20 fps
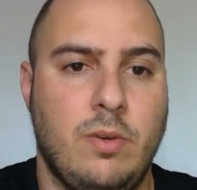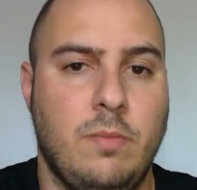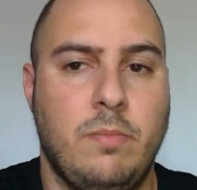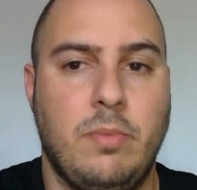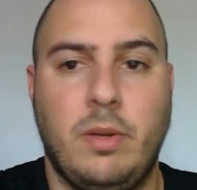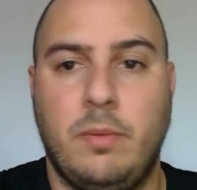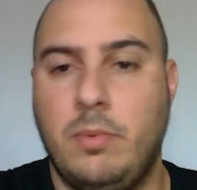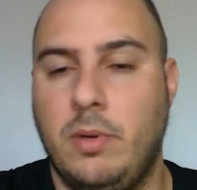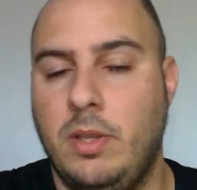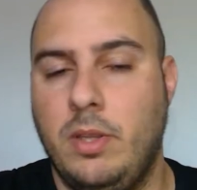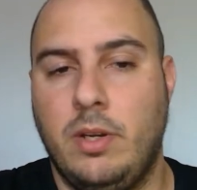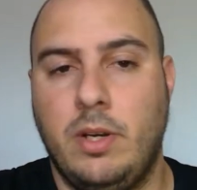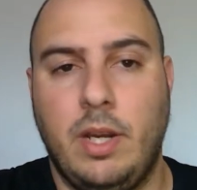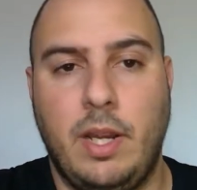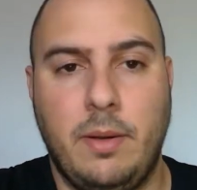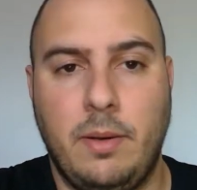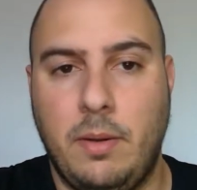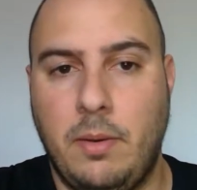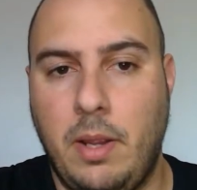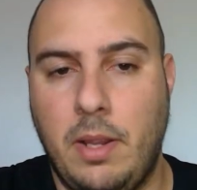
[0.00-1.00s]
or big brother.
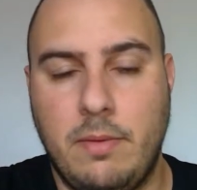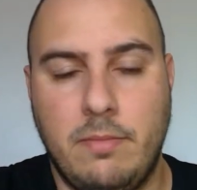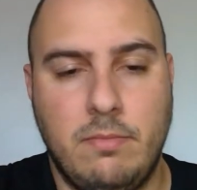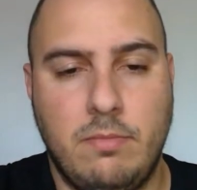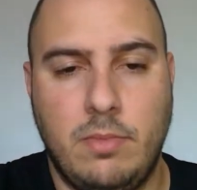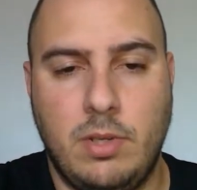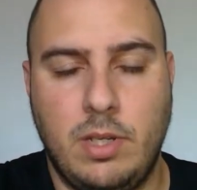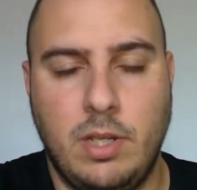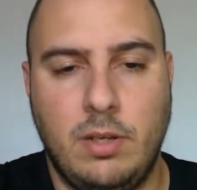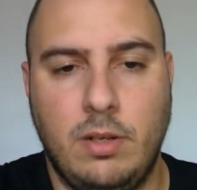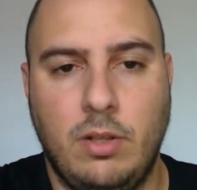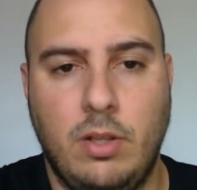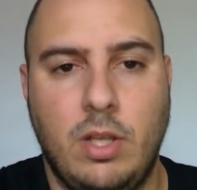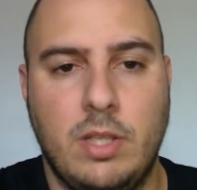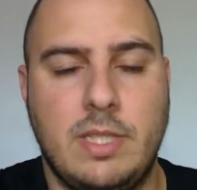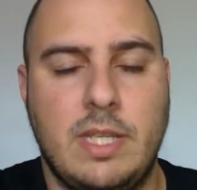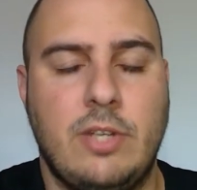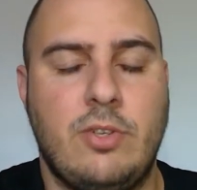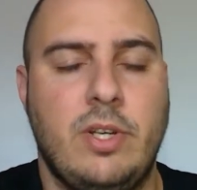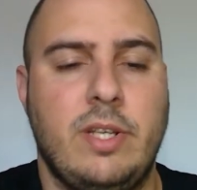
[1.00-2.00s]
I
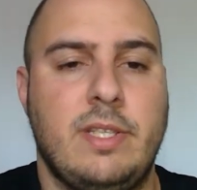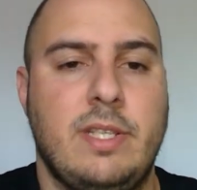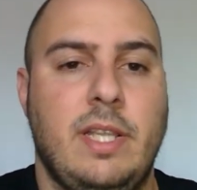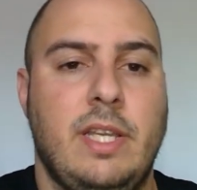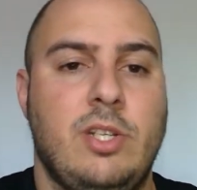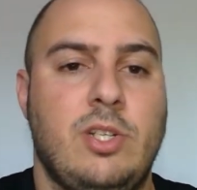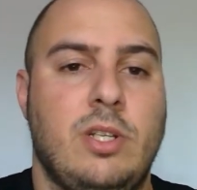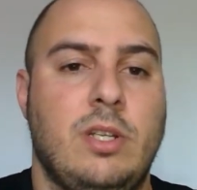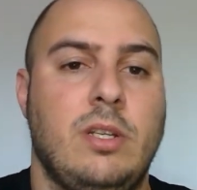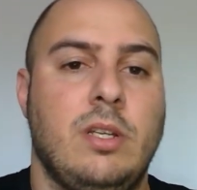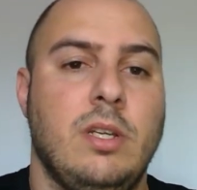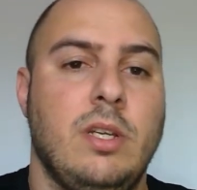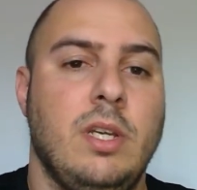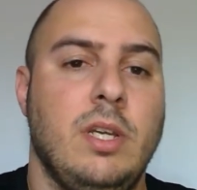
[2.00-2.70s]
lost that translation.